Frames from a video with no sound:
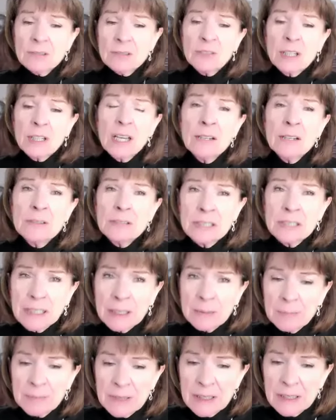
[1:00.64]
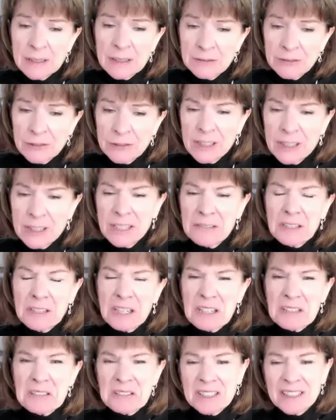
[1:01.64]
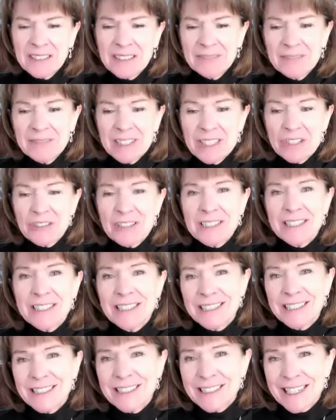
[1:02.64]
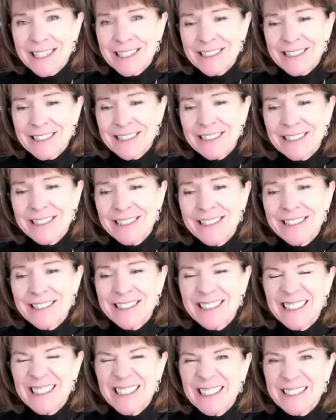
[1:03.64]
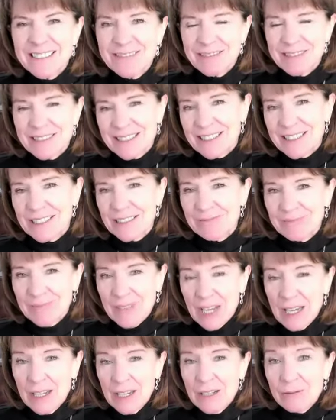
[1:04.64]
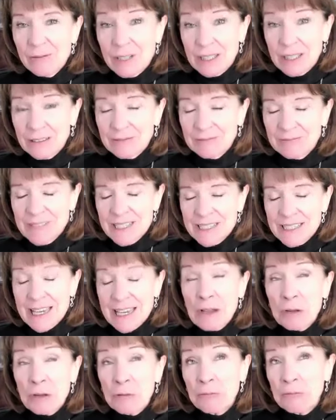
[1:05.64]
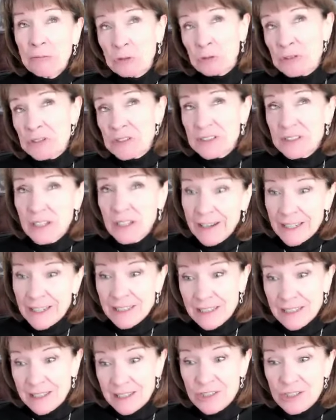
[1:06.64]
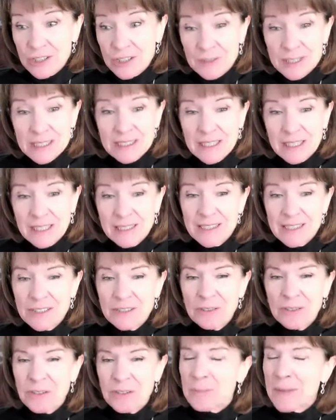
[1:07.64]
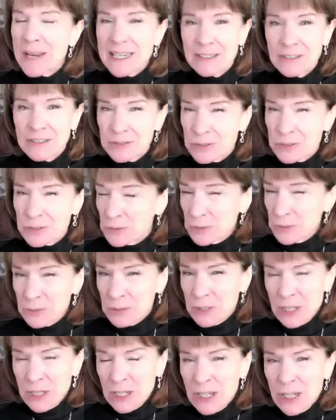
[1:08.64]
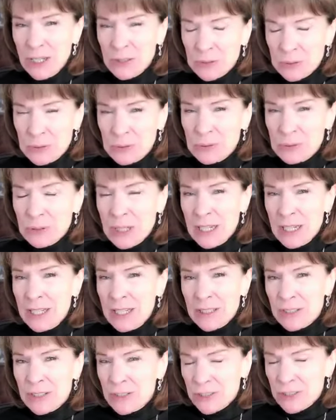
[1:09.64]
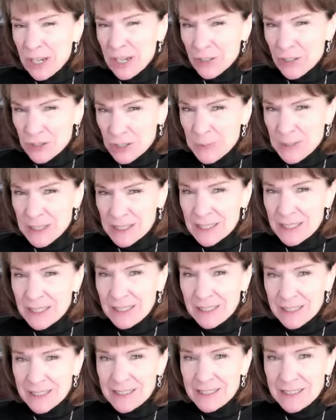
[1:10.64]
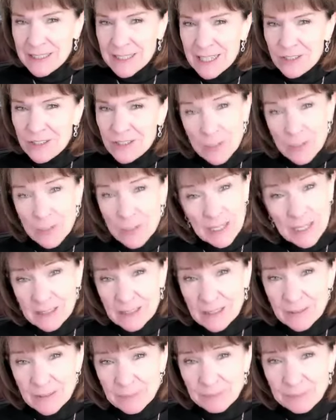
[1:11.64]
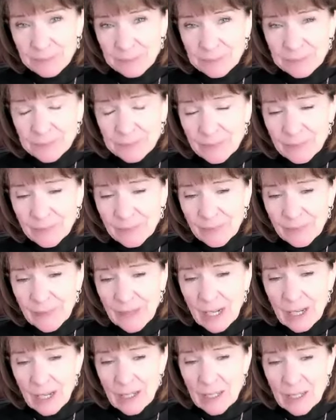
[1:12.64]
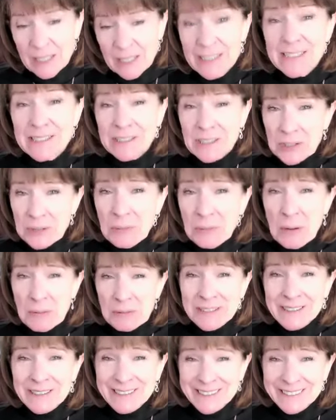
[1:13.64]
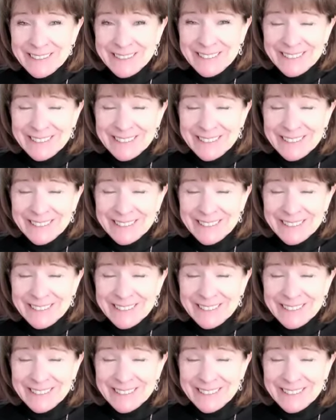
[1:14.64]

is good for coding, but for a no-coder interested in data science, it's just, well, it's a helpful sidekick, shall we say. It's not the main tool. ChatGPT is actually better, at least at the moment.